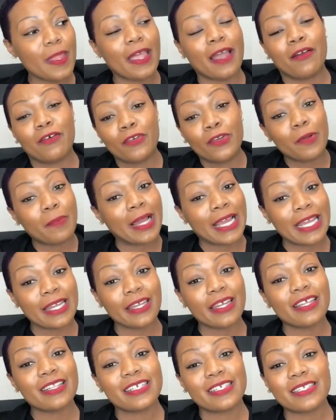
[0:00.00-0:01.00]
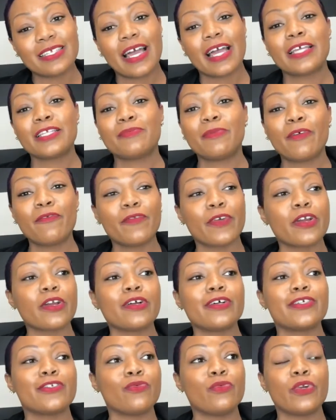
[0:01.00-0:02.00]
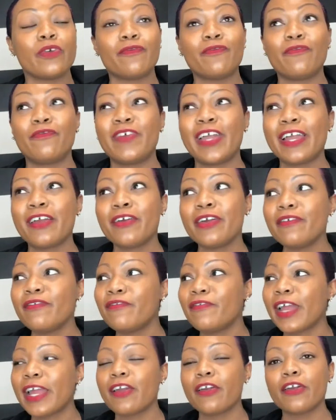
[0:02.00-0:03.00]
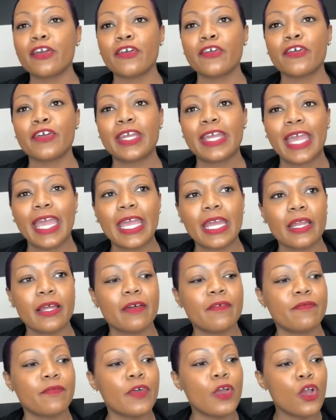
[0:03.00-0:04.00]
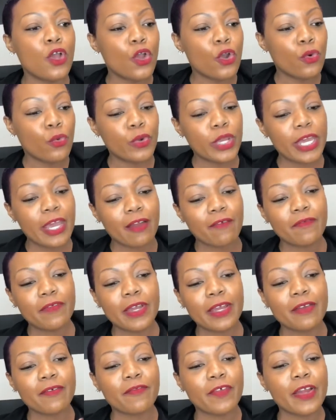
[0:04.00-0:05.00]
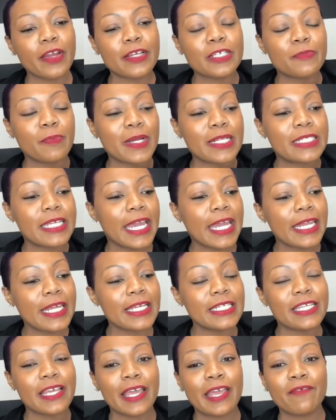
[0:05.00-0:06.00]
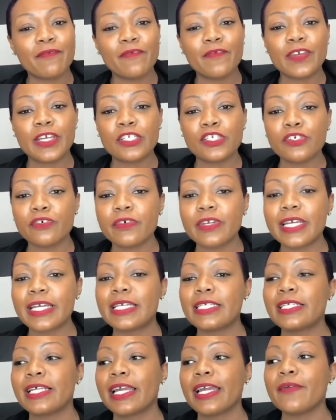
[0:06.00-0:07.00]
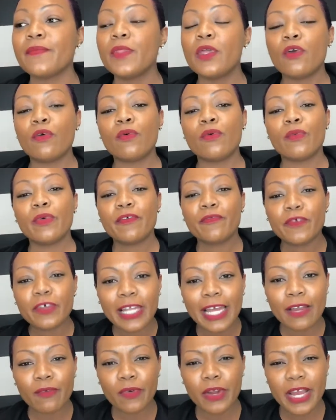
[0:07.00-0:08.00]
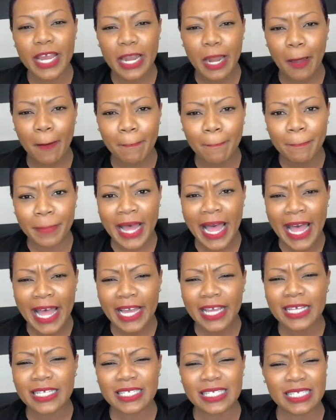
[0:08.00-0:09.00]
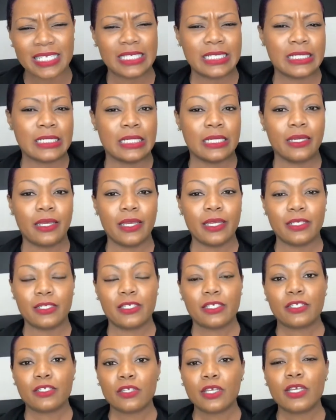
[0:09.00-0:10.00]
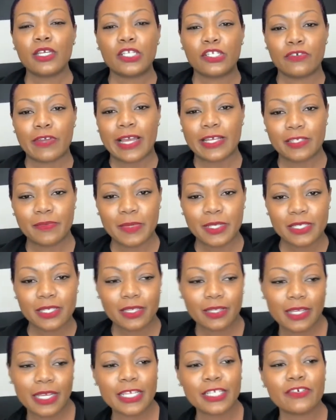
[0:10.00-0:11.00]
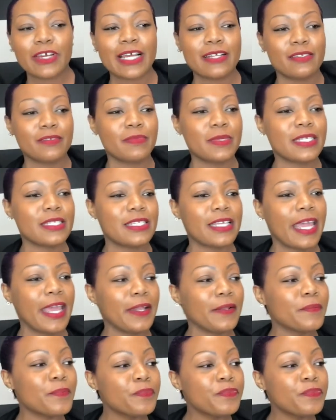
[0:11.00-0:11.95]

I don't know about any other signs, but Virgos, we're very, very creative. We are very, very spontaneous, adventurous. Like when we feel like we're in a box, it drives me insane.